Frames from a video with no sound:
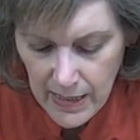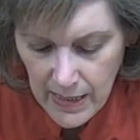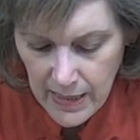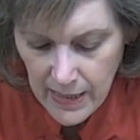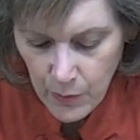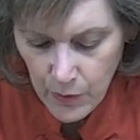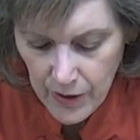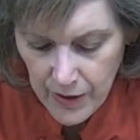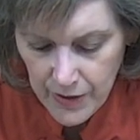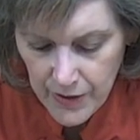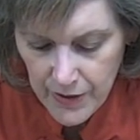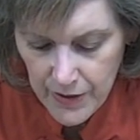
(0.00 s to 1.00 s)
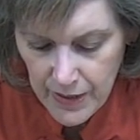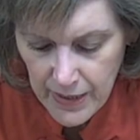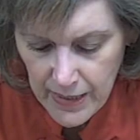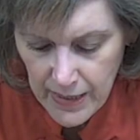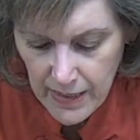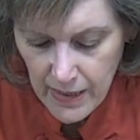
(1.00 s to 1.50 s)
And I want you to
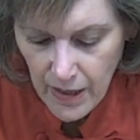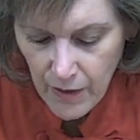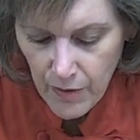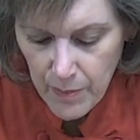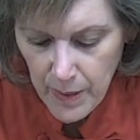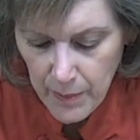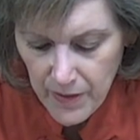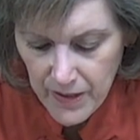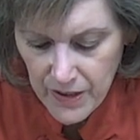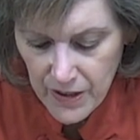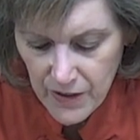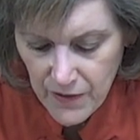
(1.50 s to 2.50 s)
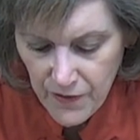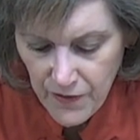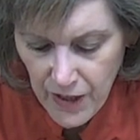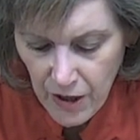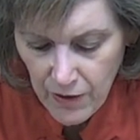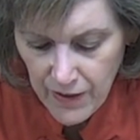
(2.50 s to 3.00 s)
see. Remember, this is
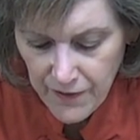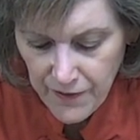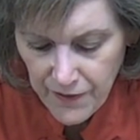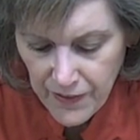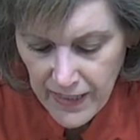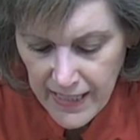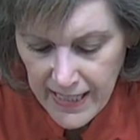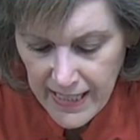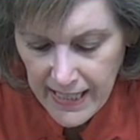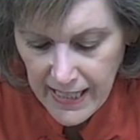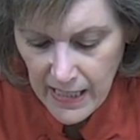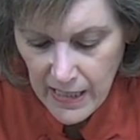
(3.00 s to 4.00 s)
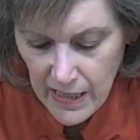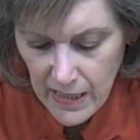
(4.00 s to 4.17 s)
very flaky.